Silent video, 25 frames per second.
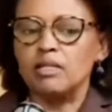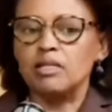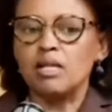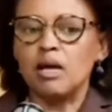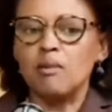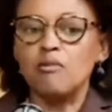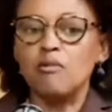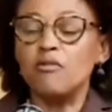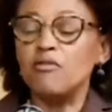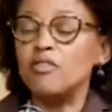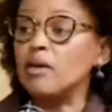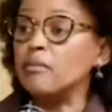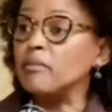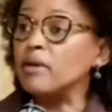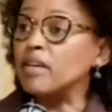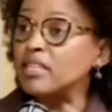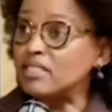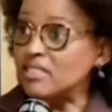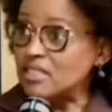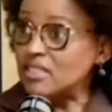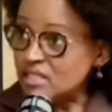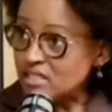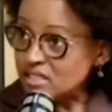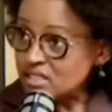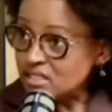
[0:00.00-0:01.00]
Some of them
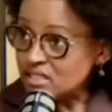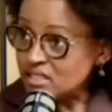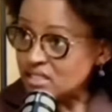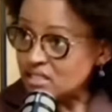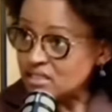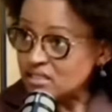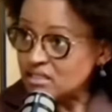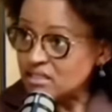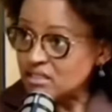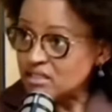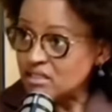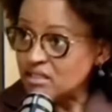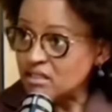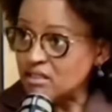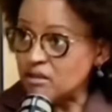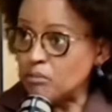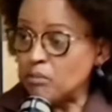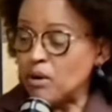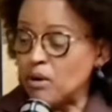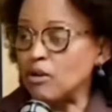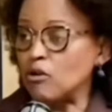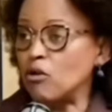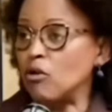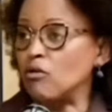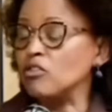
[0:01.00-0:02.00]
exist,
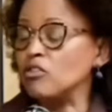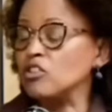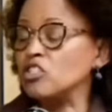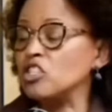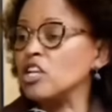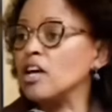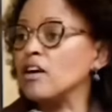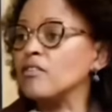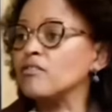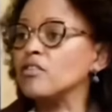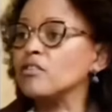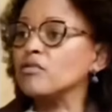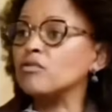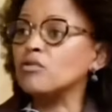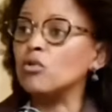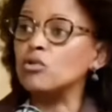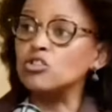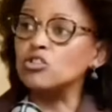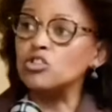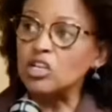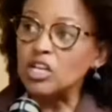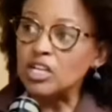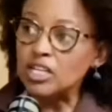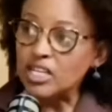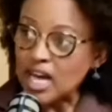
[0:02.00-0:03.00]
but obviously have the
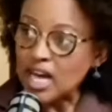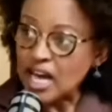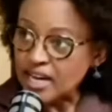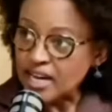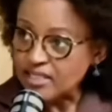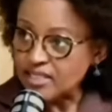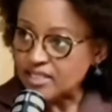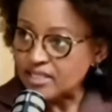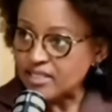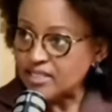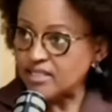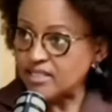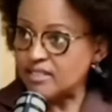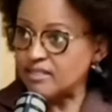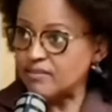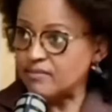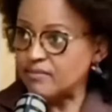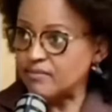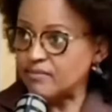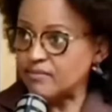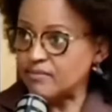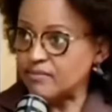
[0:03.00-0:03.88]
fraudulent IDs.